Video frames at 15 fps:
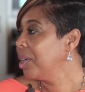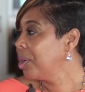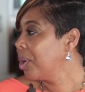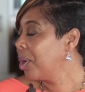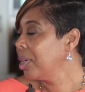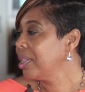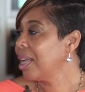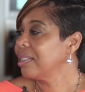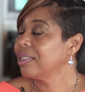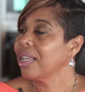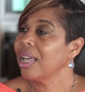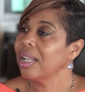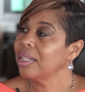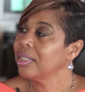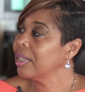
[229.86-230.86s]
dinner
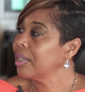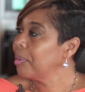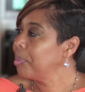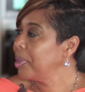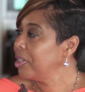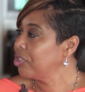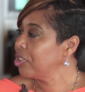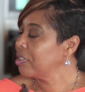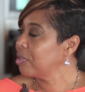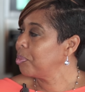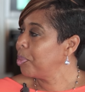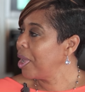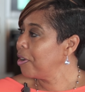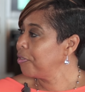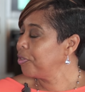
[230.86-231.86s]
that's held on a beach.
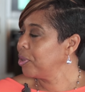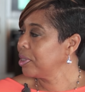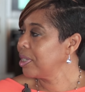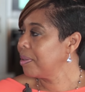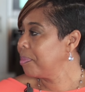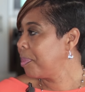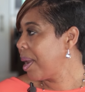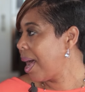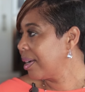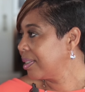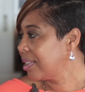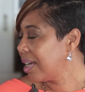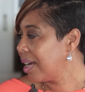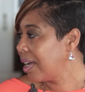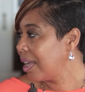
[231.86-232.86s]
It's barefoot and
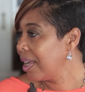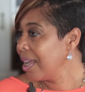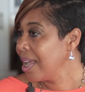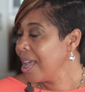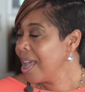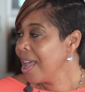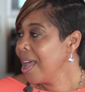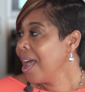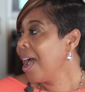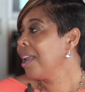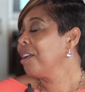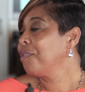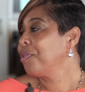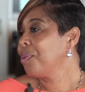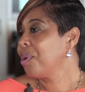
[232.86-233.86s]
black tie.
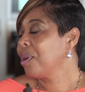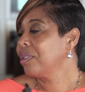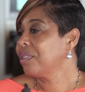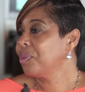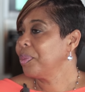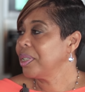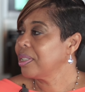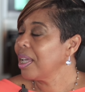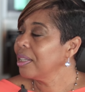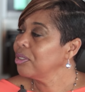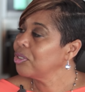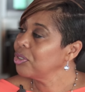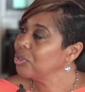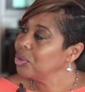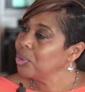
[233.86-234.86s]
And of course, we
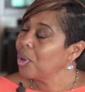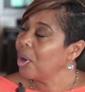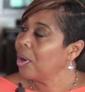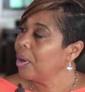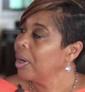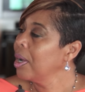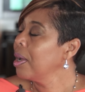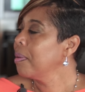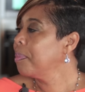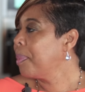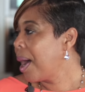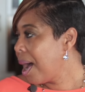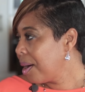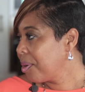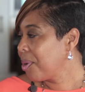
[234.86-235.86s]
tend to do our
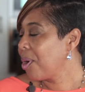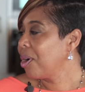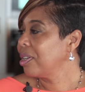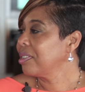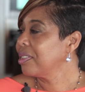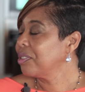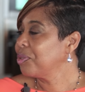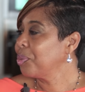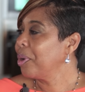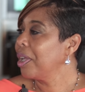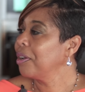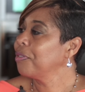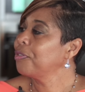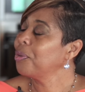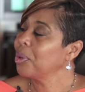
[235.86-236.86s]
bar crawls as
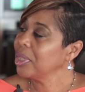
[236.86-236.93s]
well